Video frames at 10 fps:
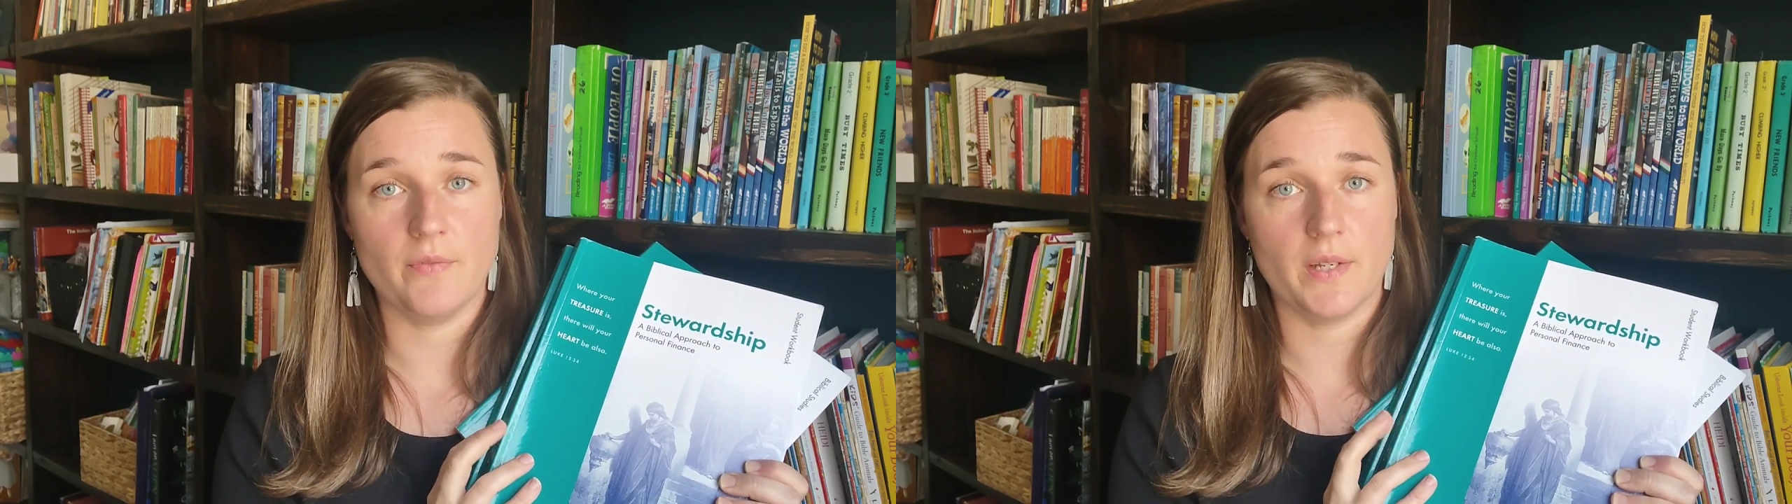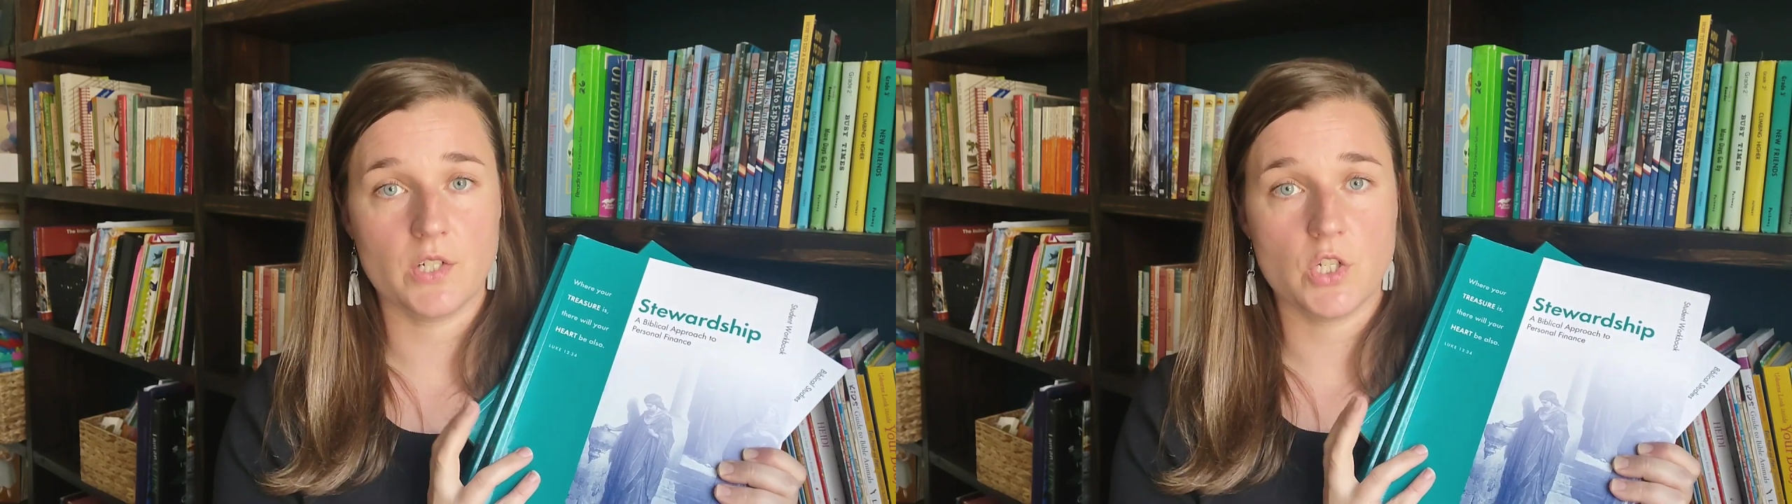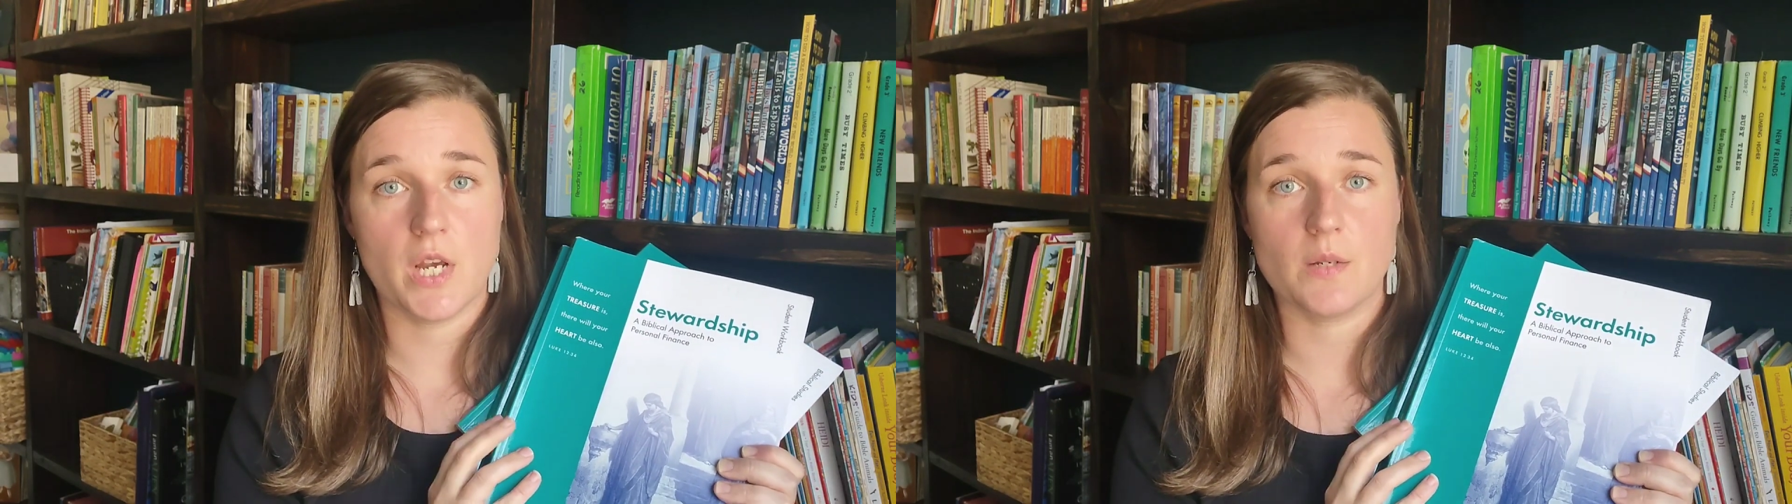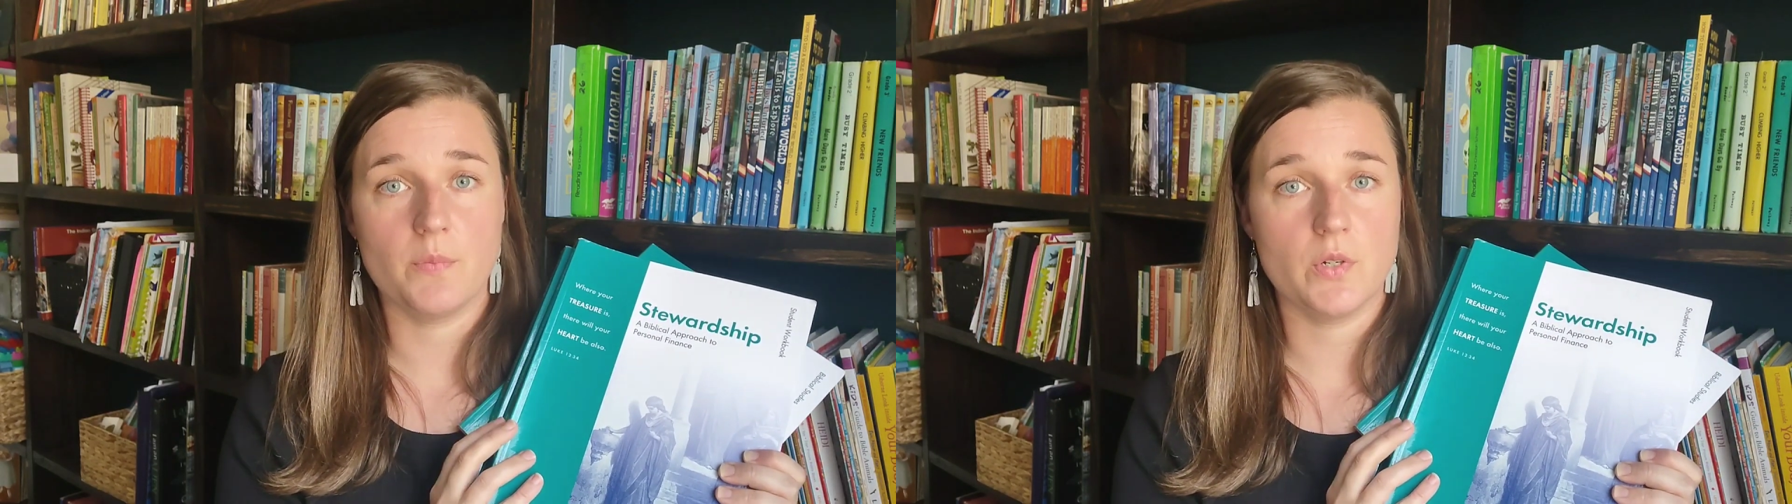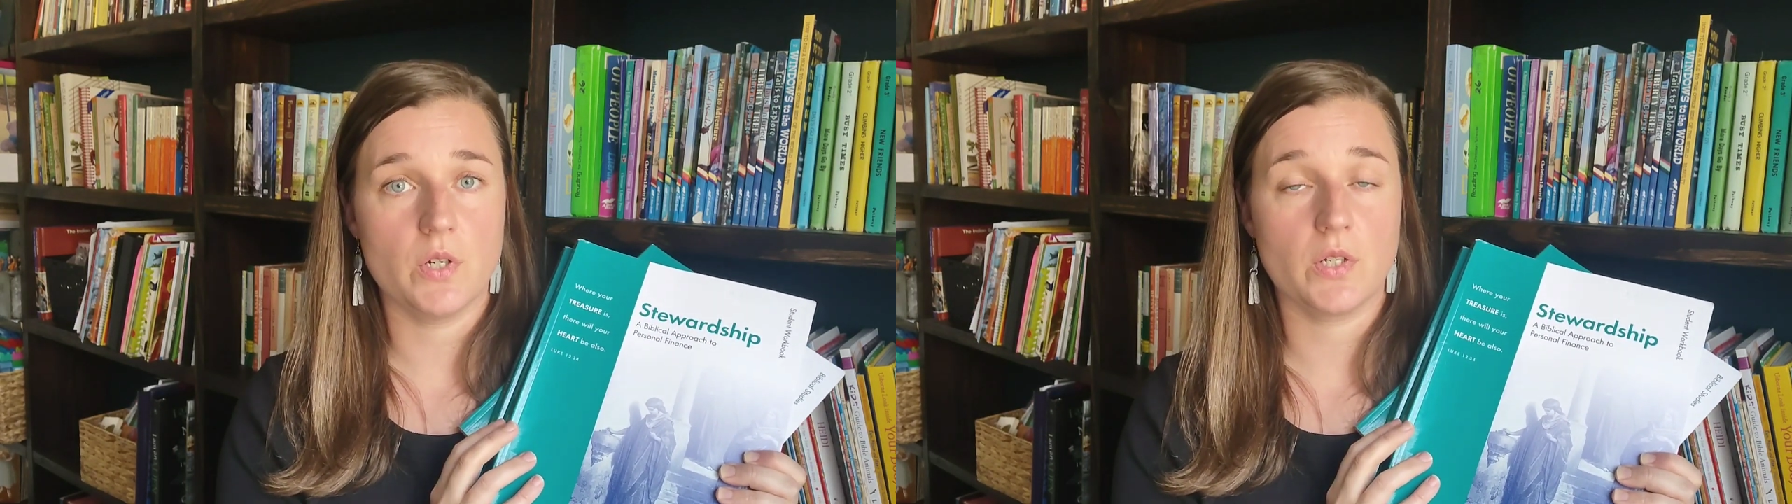like
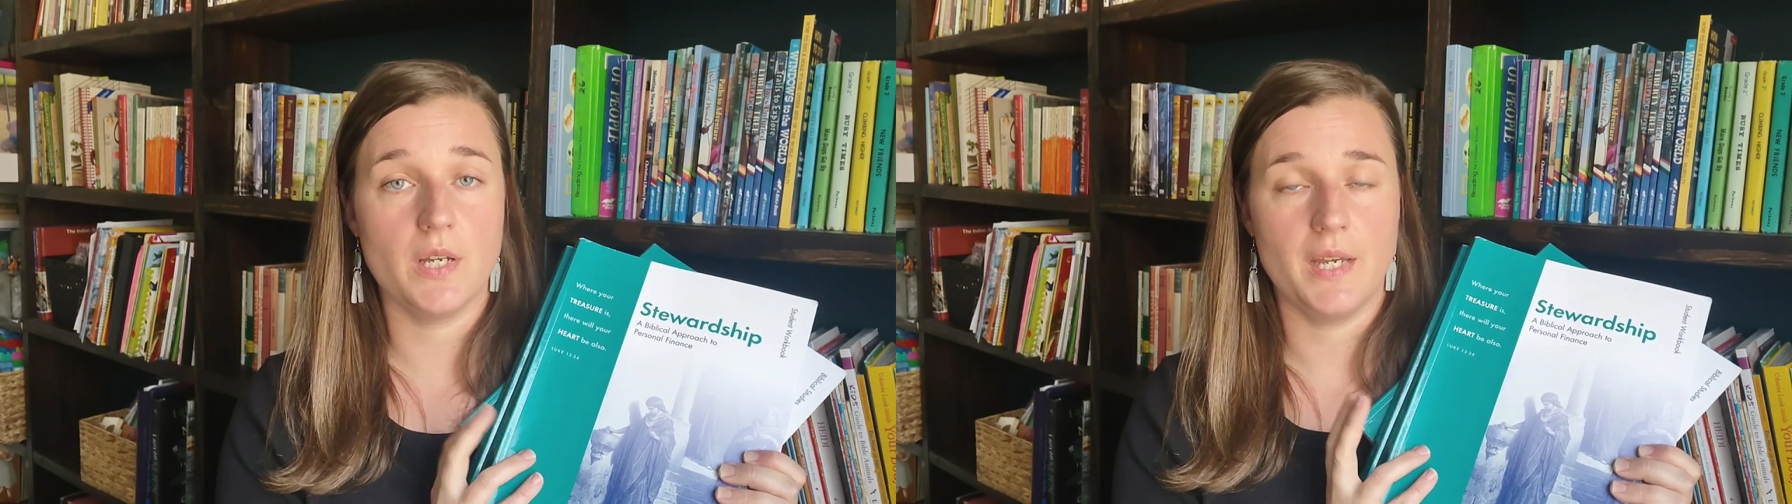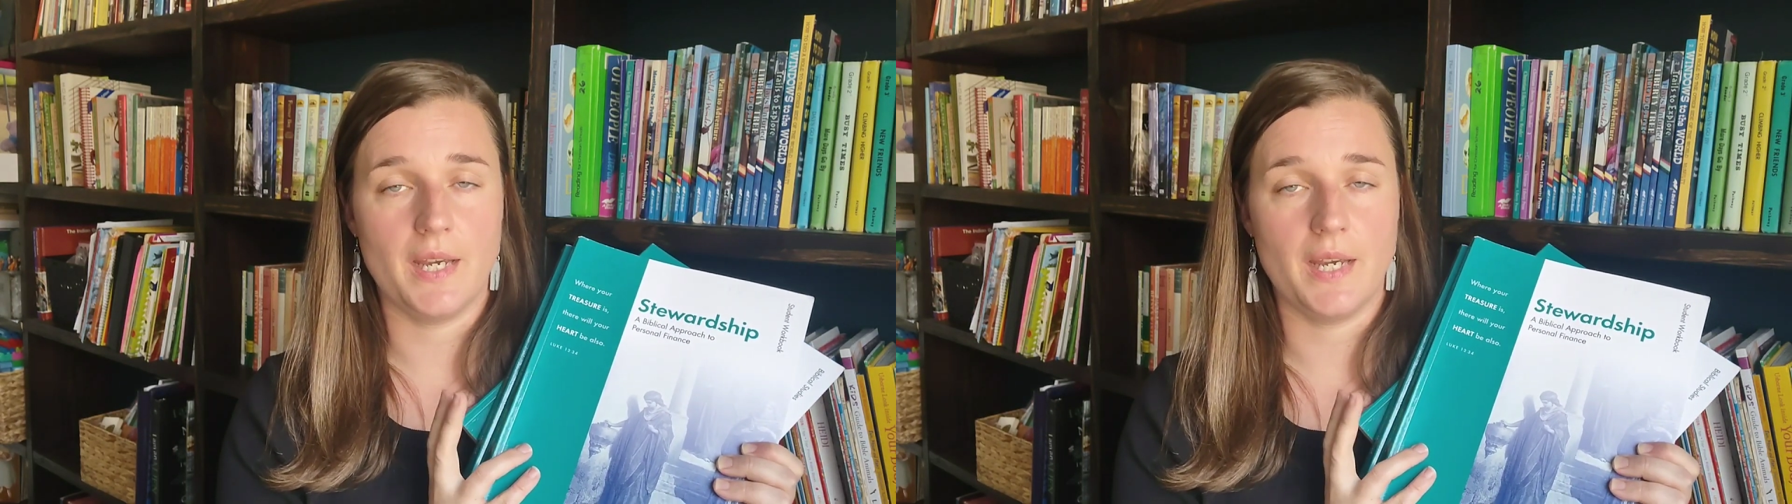checkbook,